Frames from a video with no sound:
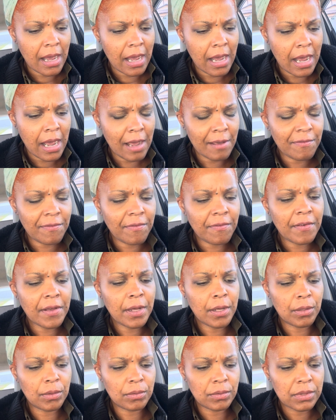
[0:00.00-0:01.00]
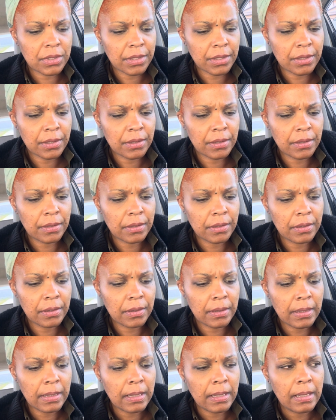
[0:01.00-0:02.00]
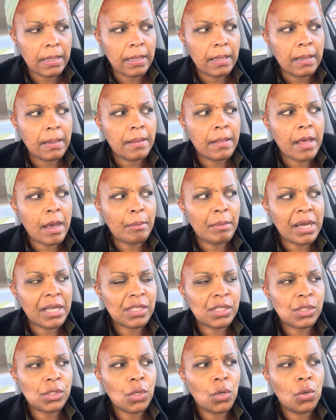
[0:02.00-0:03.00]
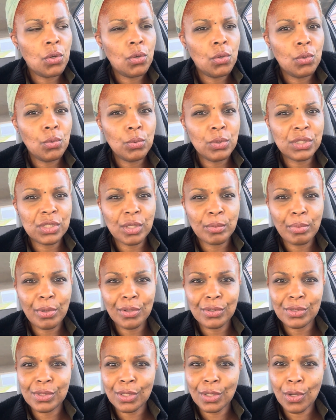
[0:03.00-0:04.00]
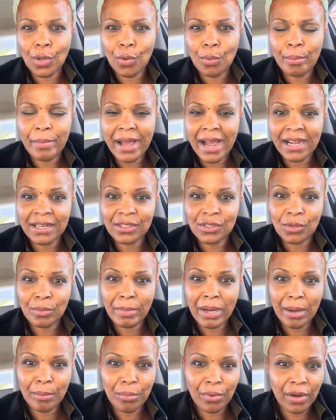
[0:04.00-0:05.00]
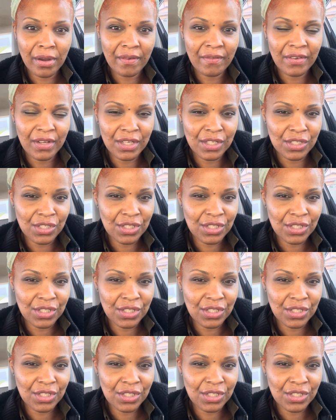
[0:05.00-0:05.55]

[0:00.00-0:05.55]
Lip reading: I felt that my soul was supposed to go back to my previous